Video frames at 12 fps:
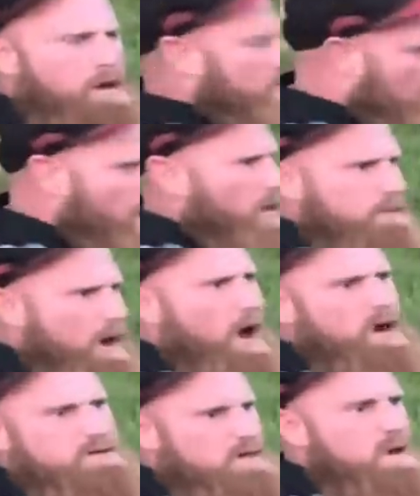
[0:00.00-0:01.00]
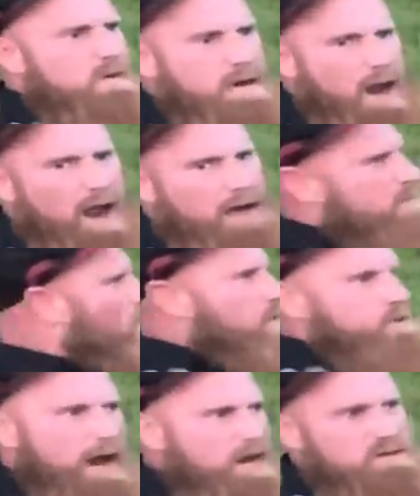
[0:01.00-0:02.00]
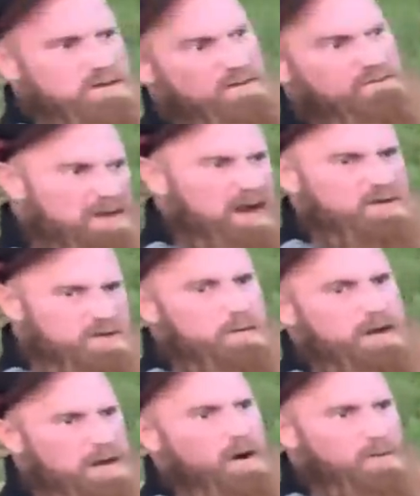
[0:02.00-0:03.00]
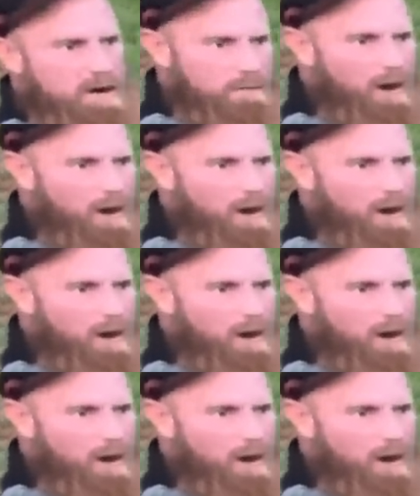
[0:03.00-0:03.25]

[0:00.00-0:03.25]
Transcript: The more rods you got, the more chances of fish you get on them